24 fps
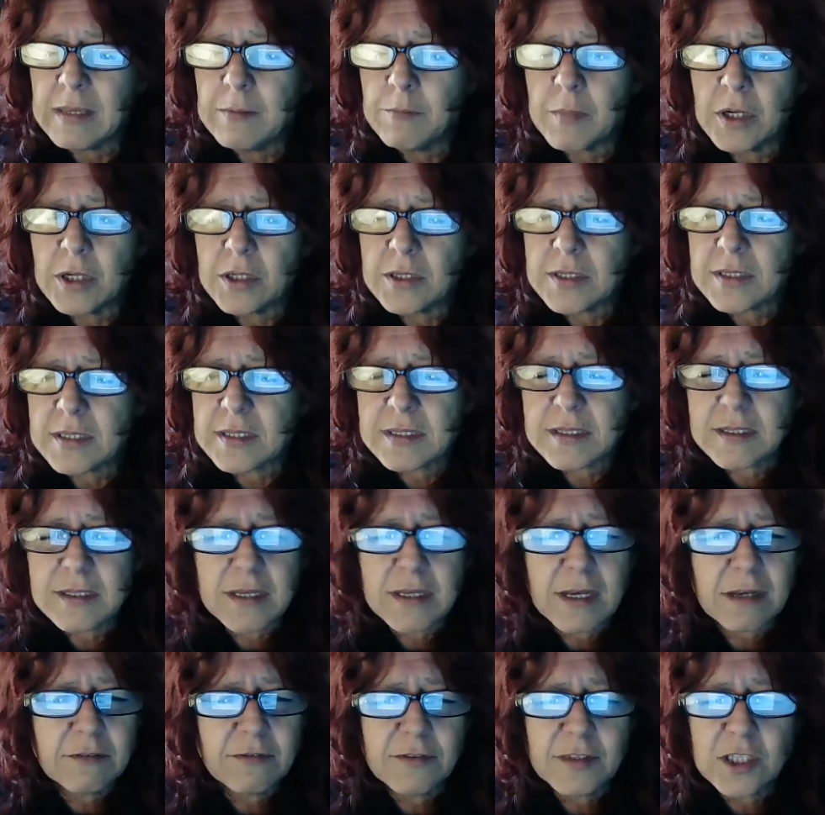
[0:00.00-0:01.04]
most
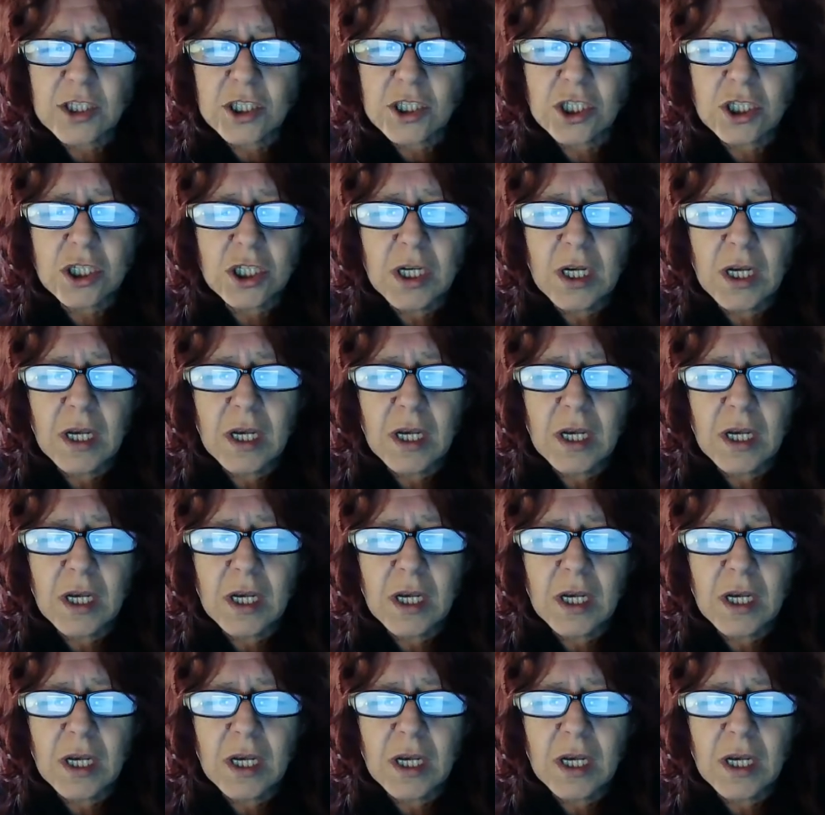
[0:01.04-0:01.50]
selfish